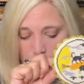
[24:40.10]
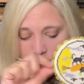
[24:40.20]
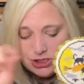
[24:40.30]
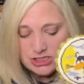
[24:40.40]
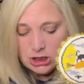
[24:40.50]

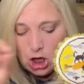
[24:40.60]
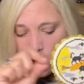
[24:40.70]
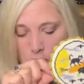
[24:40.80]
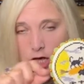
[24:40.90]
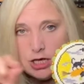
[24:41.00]
just
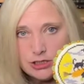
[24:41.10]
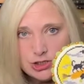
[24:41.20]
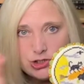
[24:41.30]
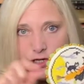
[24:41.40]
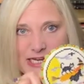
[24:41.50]
long
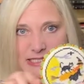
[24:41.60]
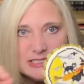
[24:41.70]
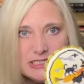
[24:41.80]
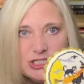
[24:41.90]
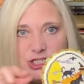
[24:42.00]
straight
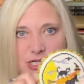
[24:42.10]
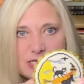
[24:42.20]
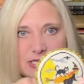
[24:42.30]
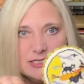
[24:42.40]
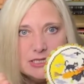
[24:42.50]

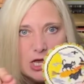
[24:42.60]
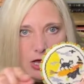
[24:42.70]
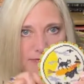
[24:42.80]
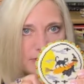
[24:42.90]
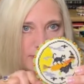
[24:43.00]
stitches
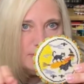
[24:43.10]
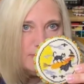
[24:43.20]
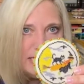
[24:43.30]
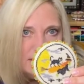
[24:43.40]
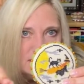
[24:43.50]
off of the
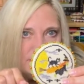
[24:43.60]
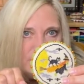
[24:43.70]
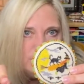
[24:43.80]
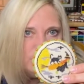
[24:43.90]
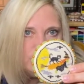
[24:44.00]
base of
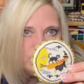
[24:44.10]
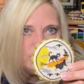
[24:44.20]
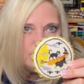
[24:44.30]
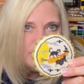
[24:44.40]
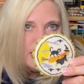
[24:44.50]
the
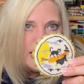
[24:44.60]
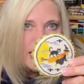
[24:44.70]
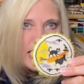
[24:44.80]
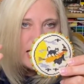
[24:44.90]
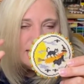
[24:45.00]
broom.
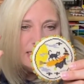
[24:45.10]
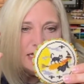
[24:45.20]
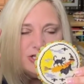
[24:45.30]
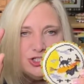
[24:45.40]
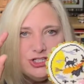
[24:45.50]
And then
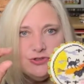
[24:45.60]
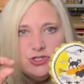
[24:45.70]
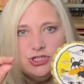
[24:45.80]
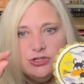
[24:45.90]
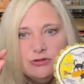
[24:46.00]
I just use
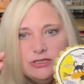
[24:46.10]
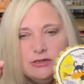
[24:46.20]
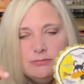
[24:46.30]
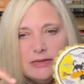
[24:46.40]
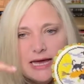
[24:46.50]
two
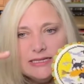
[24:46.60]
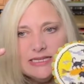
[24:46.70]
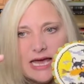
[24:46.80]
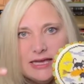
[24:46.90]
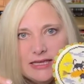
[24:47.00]
little black
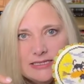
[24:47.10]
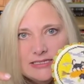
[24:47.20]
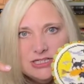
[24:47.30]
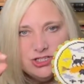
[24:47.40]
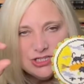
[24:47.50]
tacking
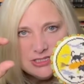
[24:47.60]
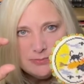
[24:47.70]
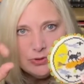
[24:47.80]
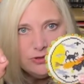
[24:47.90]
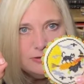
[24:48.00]
stitches to
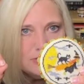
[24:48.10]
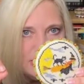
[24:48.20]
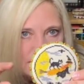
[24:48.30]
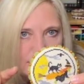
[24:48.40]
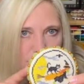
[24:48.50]
pull them
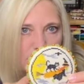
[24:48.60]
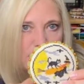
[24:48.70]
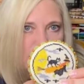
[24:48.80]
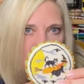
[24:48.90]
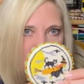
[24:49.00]
together to
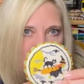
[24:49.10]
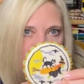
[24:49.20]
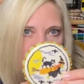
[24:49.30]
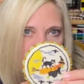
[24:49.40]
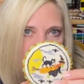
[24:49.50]
kind of make it
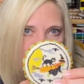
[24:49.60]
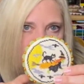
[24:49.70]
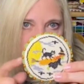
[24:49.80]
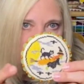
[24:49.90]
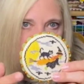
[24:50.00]
look like a
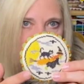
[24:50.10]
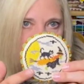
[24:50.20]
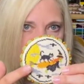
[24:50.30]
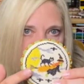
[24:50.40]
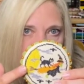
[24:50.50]
broom. So
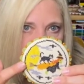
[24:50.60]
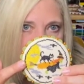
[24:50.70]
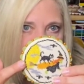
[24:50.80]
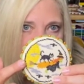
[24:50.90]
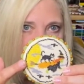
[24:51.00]
these are really
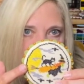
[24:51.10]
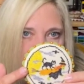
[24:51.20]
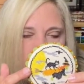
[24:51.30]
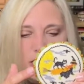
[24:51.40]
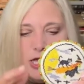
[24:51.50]

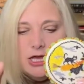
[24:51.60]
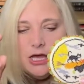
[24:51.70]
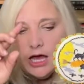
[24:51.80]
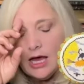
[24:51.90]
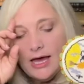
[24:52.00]
long.
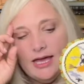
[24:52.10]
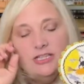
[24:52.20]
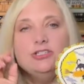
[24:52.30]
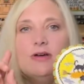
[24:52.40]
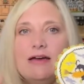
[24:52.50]
I
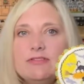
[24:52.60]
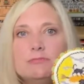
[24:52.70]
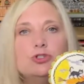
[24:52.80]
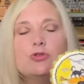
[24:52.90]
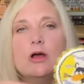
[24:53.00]
do have
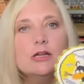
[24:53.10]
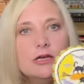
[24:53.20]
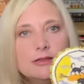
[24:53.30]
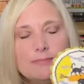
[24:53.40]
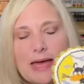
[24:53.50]
them drawn
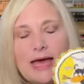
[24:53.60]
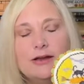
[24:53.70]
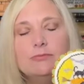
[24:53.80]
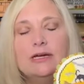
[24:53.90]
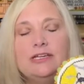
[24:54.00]
on the
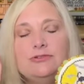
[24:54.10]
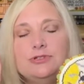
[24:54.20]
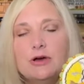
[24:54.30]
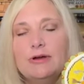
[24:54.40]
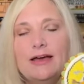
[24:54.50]
pattern, but you
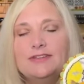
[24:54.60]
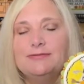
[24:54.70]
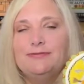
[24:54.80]
don't have to